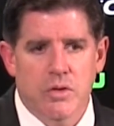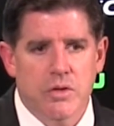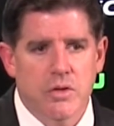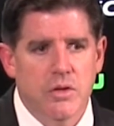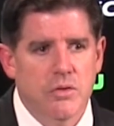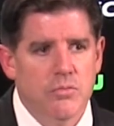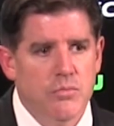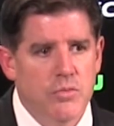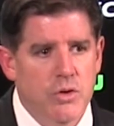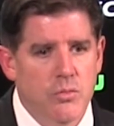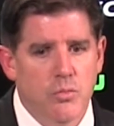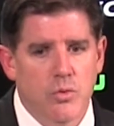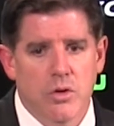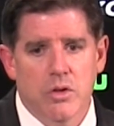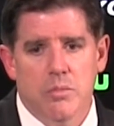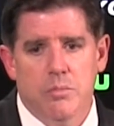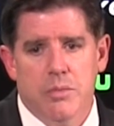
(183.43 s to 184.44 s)
Like he
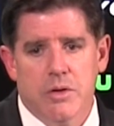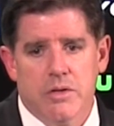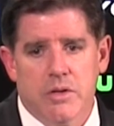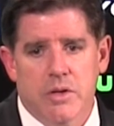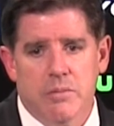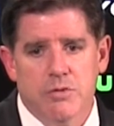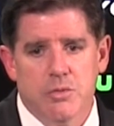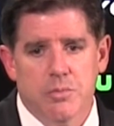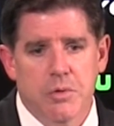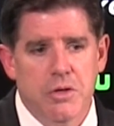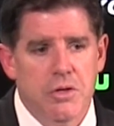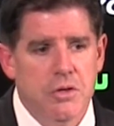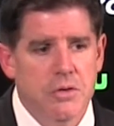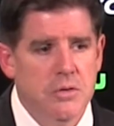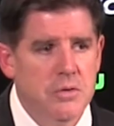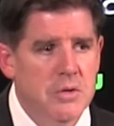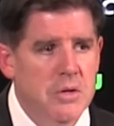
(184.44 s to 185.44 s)
really picked up
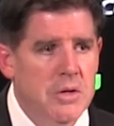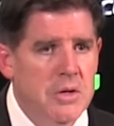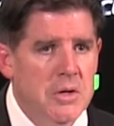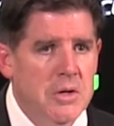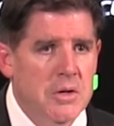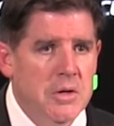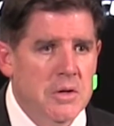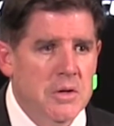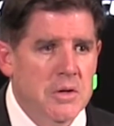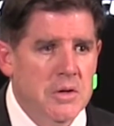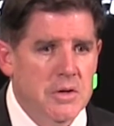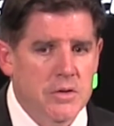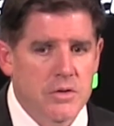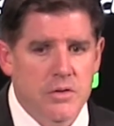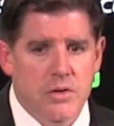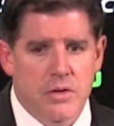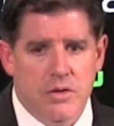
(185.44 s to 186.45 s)
speed
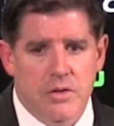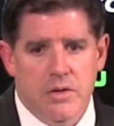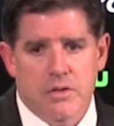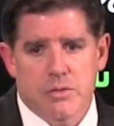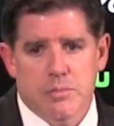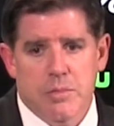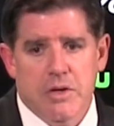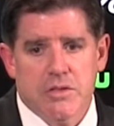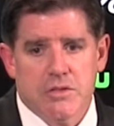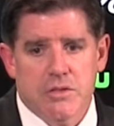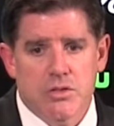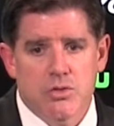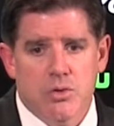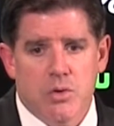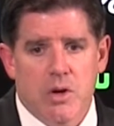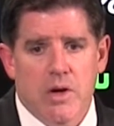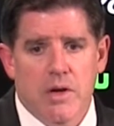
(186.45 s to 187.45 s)
and did his best to
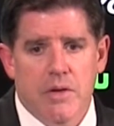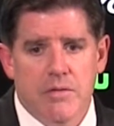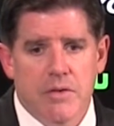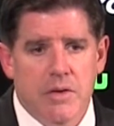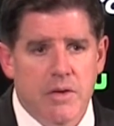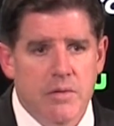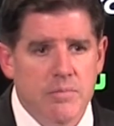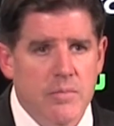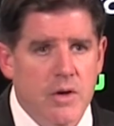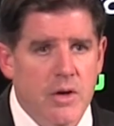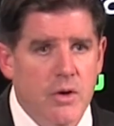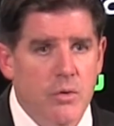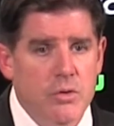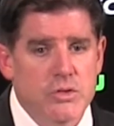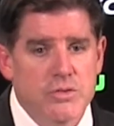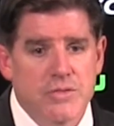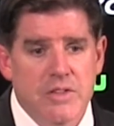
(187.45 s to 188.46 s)
drive. And I
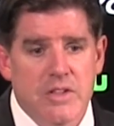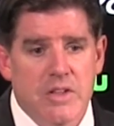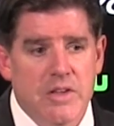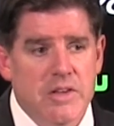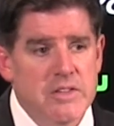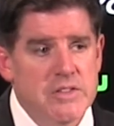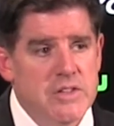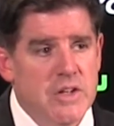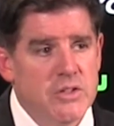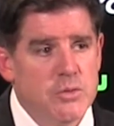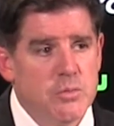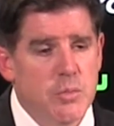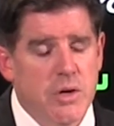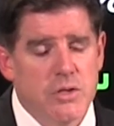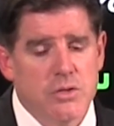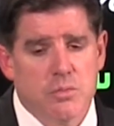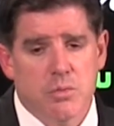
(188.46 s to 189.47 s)
always feel like he's at his
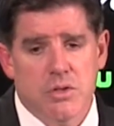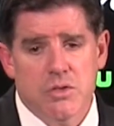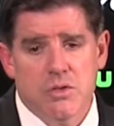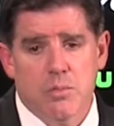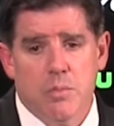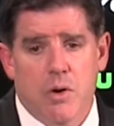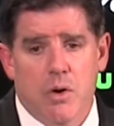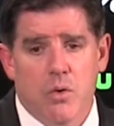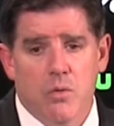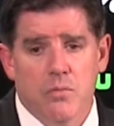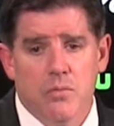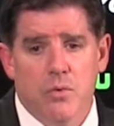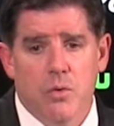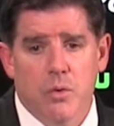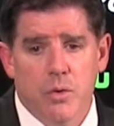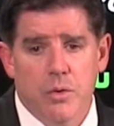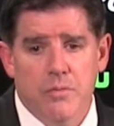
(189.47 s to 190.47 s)
best when he's a power
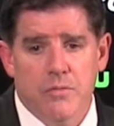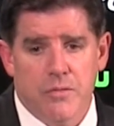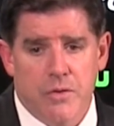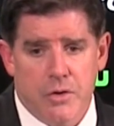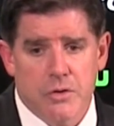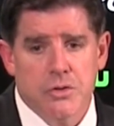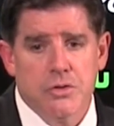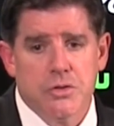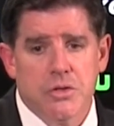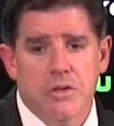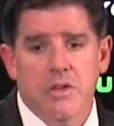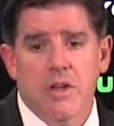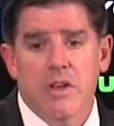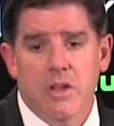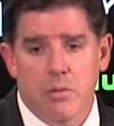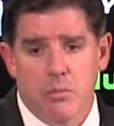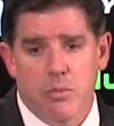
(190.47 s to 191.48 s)
forward first, and
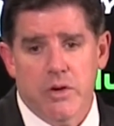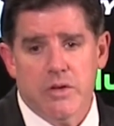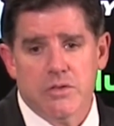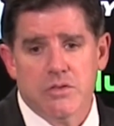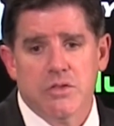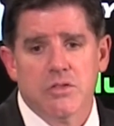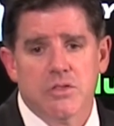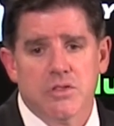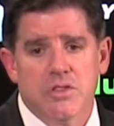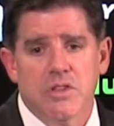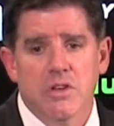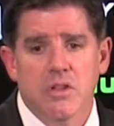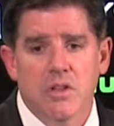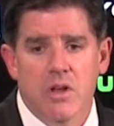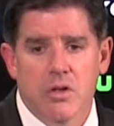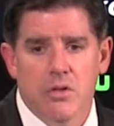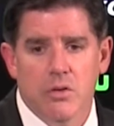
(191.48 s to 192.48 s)
then he brings his
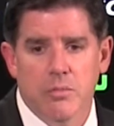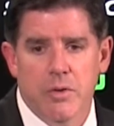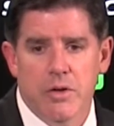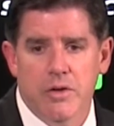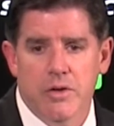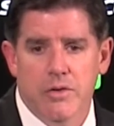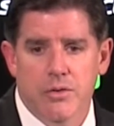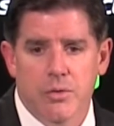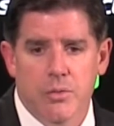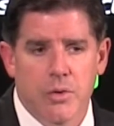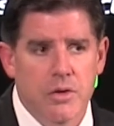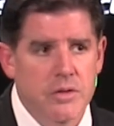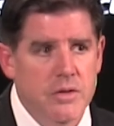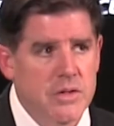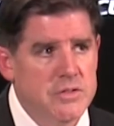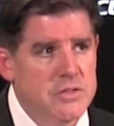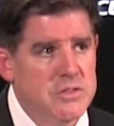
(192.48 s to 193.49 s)
skill element into it.
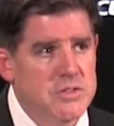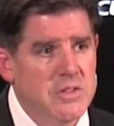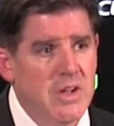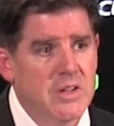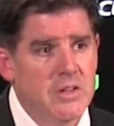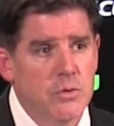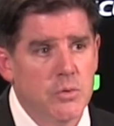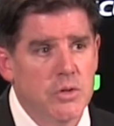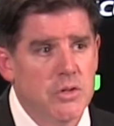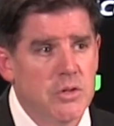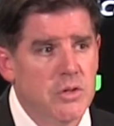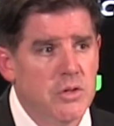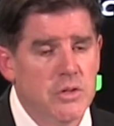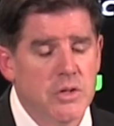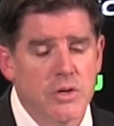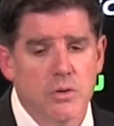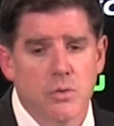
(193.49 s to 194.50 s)
And that's exactly what he
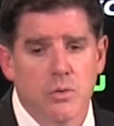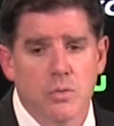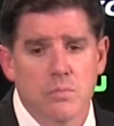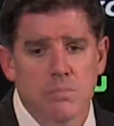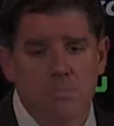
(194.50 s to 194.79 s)
did on that goal.